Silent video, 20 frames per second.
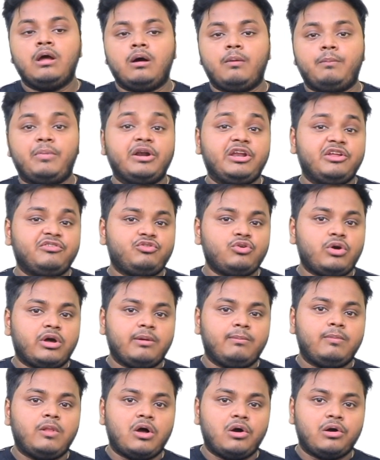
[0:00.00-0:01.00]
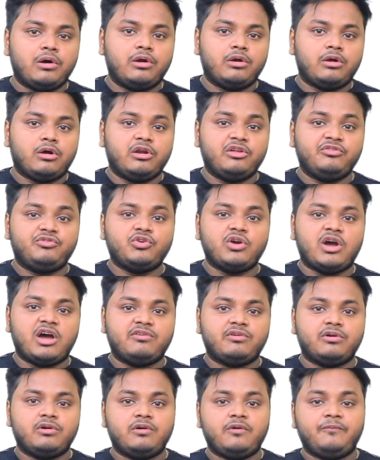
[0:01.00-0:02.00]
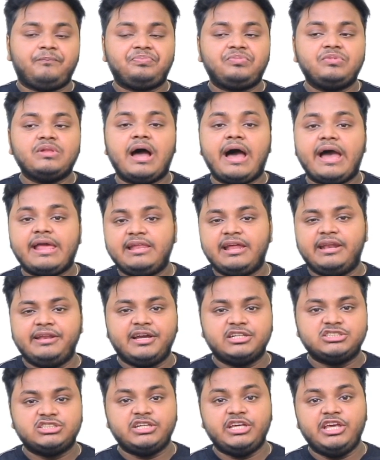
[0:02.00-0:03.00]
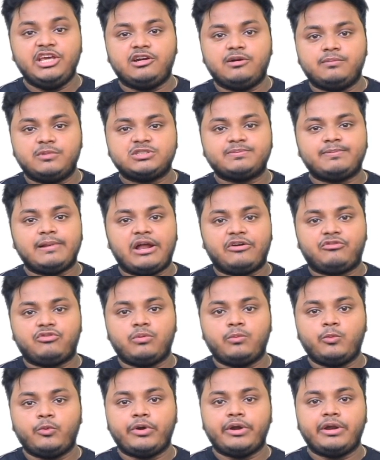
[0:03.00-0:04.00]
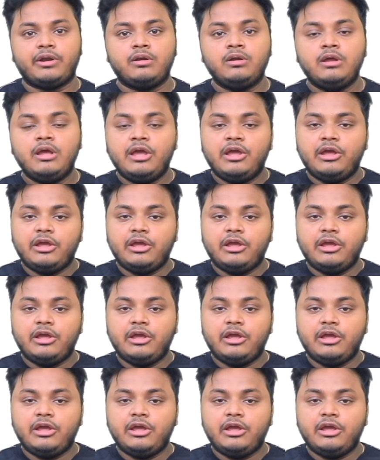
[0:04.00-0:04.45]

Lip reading: But if you are a blogger or if you have a highly engaging e-commerce platform where